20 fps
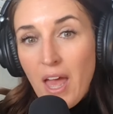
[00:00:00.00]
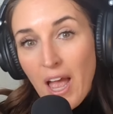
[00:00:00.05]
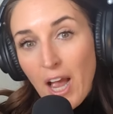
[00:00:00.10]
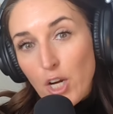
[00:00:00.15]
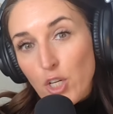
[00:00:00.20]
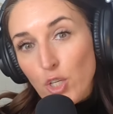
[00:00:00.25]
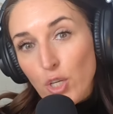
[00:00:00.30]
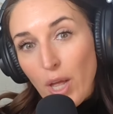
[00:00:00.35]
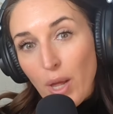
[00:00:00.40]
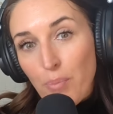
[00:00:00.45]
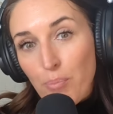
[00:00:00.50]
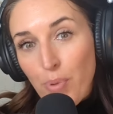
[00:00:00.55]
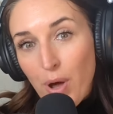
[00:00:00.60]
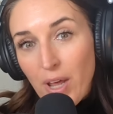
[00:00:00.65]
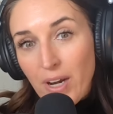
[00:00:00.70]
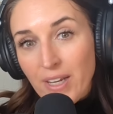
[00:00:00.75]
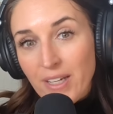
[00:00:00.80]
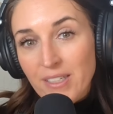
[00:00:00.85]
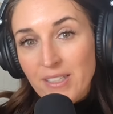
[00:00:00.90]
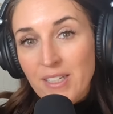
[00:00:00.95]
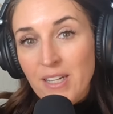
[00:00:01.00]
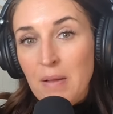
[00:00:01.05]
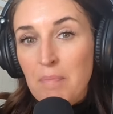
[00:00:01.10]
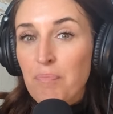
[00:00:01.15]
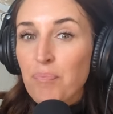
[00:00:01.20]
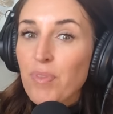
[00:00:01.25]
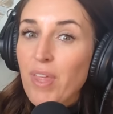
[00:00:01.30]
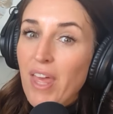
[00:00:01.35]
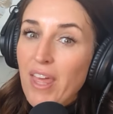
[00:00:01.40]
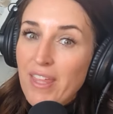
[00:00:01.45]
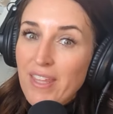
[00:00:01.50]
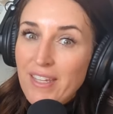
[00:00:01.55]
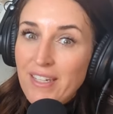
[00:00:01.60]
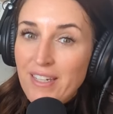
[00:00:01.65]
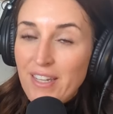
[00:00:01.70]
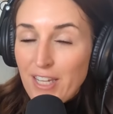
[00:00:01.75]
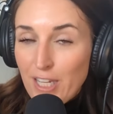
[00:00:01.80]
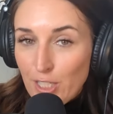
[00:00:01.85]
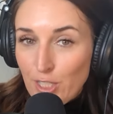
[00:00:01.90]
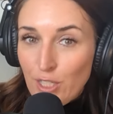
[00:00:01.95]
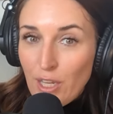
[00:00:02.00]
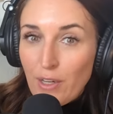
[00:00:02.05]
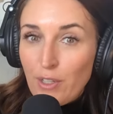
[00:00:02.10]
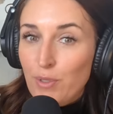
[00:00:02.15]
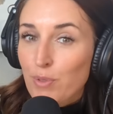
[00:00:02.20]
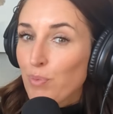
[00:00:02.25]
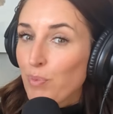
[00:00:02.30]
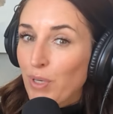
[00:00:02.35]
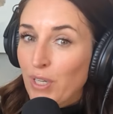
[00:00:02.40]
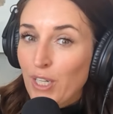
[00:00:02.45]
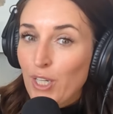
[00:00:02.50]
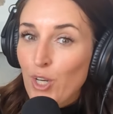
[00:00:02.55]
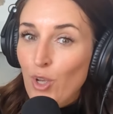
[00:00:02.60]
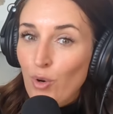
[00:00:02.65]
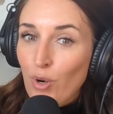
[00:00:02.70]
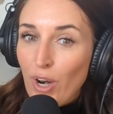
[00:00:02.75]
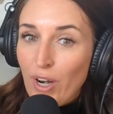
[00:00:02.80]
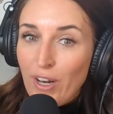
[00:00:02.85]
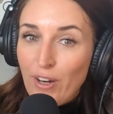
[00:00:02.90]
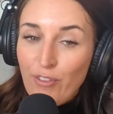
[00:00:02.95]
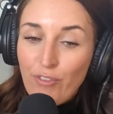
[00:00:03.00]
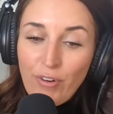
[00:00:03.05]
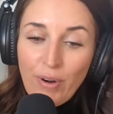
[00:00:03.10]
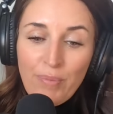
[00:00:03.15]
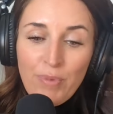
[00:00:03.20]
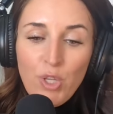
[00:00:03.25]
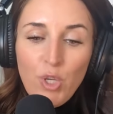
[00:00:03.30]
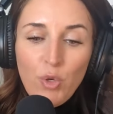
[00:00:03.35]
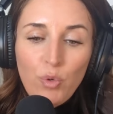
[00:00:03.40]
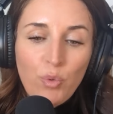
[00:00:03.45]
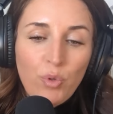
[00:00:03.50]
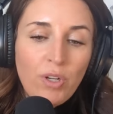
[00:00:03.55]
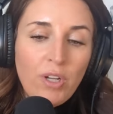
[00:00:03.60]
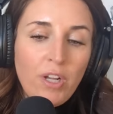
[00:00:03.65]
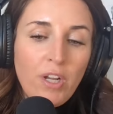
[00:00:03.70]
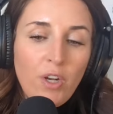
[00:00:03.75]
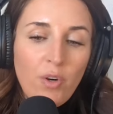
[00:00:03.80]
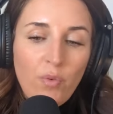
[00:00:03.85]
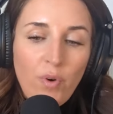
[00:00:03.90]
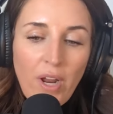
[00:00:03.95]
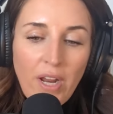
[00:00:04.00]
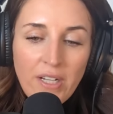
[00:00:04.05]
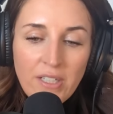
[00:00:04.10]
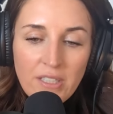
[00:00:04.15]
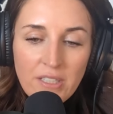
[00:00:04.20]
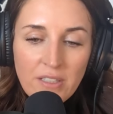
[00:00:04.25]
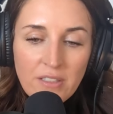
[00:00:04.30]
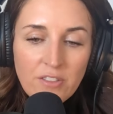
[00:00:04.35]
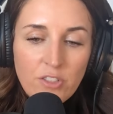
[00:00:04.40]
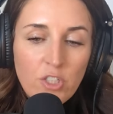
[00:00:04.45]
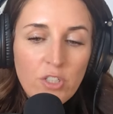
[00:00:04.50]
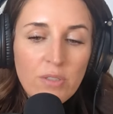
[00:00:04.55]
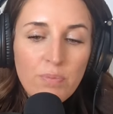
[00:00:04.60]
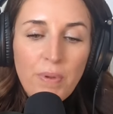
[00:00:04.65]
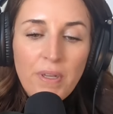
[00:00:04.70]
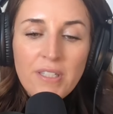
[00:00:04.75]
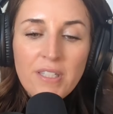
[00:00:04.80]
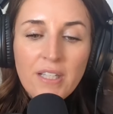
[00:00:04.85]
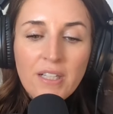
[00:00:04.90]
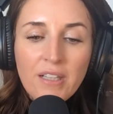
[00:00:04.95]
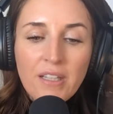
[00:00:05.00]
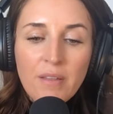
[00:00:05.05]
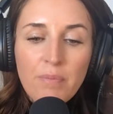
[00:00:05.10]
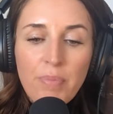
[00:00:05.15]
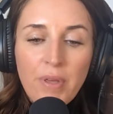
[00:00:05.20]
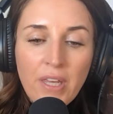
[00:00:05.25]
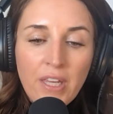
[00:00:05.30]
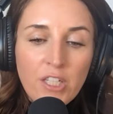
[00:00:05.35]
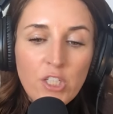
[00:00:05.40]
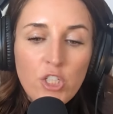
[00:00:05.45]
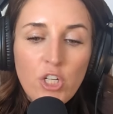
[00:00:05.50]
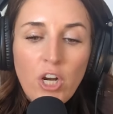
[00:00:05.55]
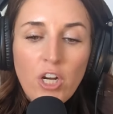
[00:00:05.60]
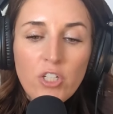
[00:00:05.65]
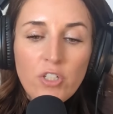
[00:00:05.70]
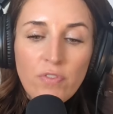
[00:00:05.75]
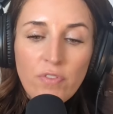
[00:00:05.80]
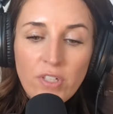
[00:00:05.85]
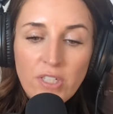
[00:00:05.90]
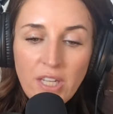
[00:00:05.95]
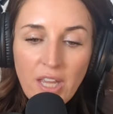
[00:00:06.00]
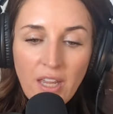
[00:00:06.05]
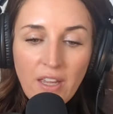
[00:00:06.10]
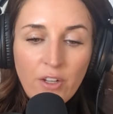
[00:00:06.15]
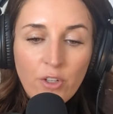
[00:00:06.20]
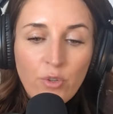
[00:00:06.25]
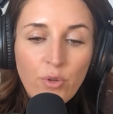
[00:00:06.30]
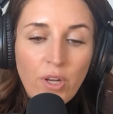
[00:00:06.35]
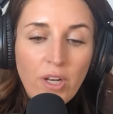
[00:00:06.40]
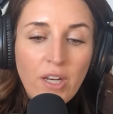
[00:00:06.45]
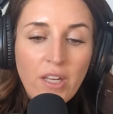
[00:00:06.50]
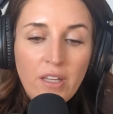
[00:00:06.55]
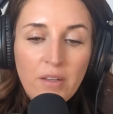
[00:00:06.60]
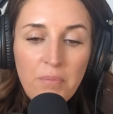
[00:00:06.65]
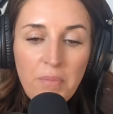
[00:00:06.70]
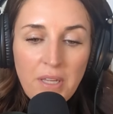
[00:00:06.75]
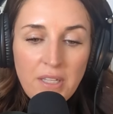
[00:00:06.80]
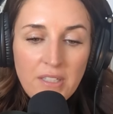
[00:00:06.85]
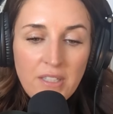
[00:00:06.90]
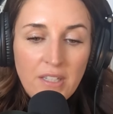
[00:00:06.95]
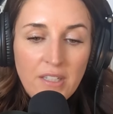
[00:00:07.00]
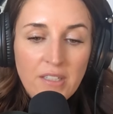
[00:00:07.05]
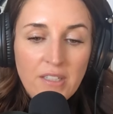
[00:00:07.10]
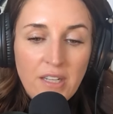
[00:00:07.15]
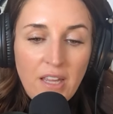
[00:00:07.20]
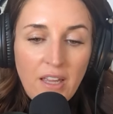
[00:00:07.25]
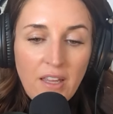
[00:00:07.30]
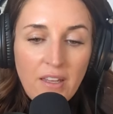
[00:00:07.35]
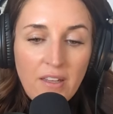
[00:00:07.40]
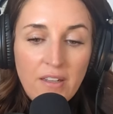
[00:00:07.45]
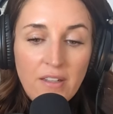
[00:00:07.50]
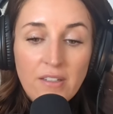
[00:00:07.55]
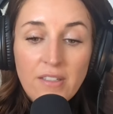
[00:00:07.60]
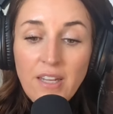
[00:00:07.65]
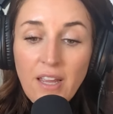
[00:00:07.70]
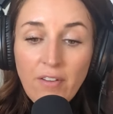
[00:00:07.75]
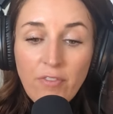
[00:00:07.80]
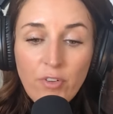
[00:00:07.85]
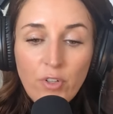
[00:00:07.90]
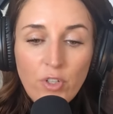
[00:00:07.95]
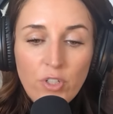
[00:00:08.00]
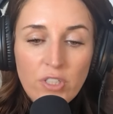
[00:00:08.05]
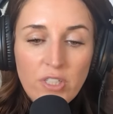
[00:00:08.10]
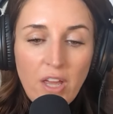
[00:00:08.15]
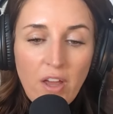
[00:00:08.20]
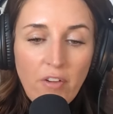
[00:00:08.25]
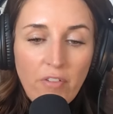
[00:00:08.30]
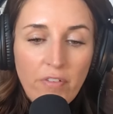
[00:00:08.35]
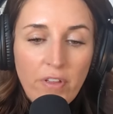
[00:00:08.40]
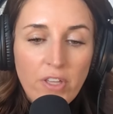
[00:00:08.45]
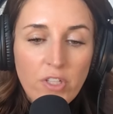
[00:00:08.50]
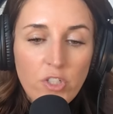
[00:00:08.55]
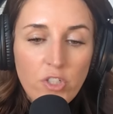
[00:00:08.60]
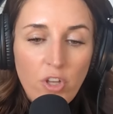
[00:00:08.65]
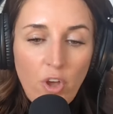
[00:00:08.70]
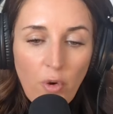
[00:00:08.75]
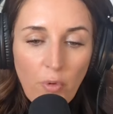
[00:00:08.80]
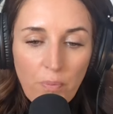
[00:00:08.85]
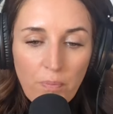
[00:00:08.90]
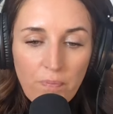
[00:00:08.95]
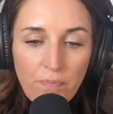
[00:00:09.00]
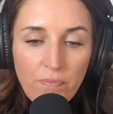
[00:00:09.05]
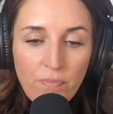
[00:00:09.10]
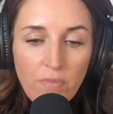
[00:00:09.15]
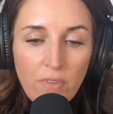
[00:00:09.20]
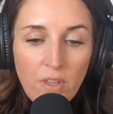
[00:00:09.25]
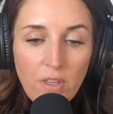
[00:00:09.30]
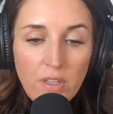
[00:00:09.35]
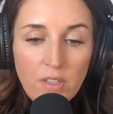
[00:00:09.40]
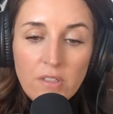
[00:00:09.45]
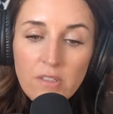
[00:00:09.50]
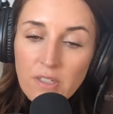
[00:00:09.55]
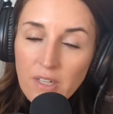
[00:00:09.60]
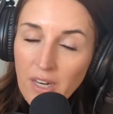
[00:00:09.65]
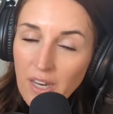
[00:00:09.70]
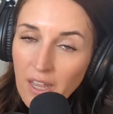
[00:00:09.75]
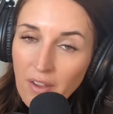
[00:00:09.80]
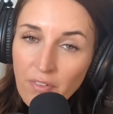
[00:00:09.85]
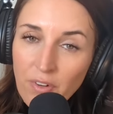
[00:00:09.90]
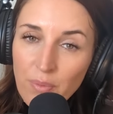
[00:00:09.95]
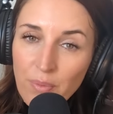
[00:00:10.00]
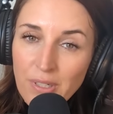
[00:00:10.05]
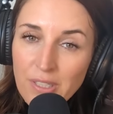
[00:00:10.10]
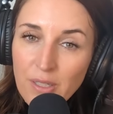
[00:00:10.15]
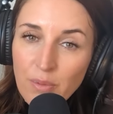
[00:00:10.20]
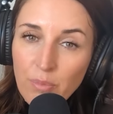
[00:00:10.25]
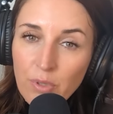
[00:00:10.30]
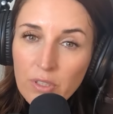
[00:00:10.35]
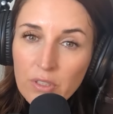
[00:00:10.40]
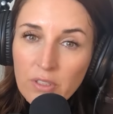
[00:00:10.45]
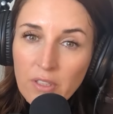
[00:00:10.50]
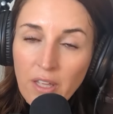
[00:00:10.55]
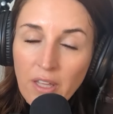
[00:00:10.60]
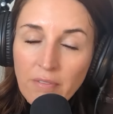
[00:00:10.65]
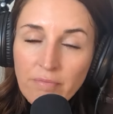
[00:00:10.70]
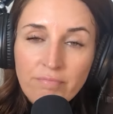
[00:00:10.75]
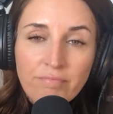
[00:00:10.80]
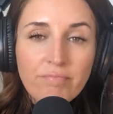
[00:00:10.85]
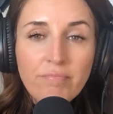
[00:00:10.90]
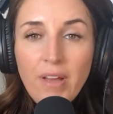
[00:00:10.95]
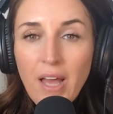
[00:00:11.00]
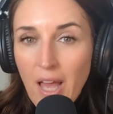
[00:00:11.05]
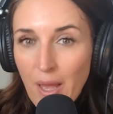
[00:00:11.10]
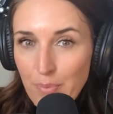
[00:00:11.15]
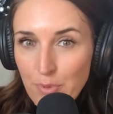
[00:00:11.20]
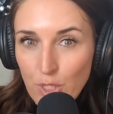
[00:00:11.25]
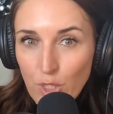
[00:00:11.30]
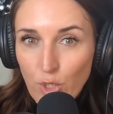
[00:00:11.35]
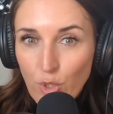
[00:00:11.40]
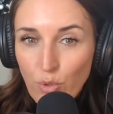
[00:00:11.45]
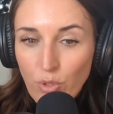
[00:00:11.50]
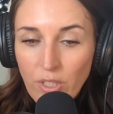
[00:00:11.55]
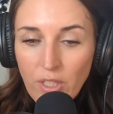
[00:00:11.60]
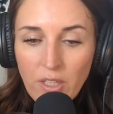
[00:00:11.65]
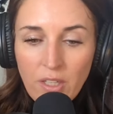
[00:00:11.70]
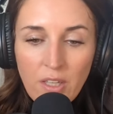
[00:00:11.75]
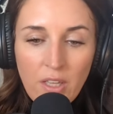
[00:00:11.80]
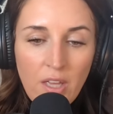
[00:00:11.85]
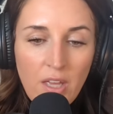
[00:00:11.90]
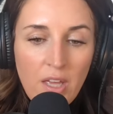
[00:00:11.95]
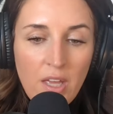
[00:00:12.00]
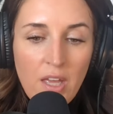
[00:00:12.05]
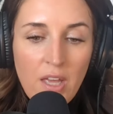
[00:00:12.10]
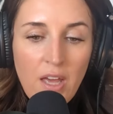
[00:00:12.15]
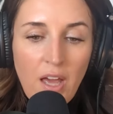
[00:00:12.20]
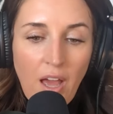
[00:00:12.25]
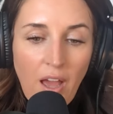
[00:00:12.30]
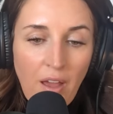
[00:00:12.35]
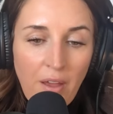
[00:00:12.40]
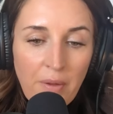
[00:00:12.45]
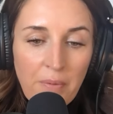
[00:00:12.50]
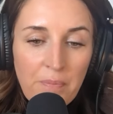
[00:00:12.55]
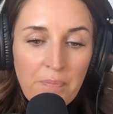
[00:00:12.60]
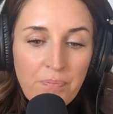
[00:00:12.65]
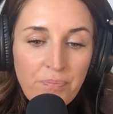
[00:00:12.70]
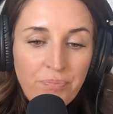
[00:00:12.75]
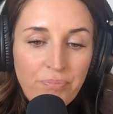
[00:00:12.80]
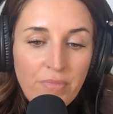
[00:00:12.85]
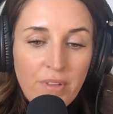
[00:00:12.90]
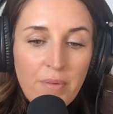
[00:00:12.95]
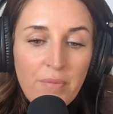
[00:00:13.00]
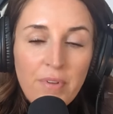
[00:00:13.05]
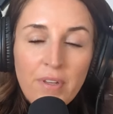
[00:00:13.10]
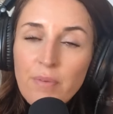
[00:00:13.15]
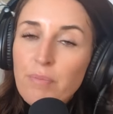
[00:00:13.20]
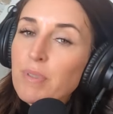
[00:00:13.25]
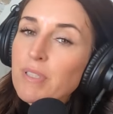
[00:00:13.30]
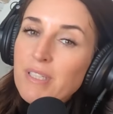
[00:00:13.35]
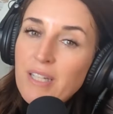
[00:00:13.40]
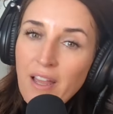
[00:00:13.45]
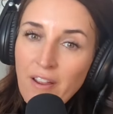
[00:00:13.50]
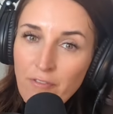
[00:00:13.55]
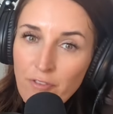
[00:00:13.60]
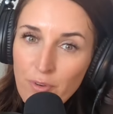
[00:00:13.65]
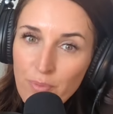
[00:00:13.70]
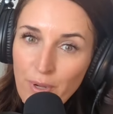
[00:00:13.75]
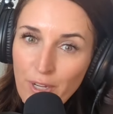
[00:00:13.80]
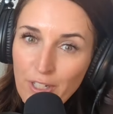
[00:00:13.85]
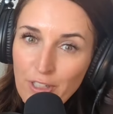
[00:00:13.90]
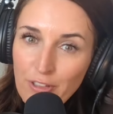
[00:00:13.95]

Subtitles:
Actually, I bought it and I'm just putting a note on it from you, right? Just basically being in charge of the day and creating an amazing day for yourself. So did I have an amazing birthday? Absolutely. But time for my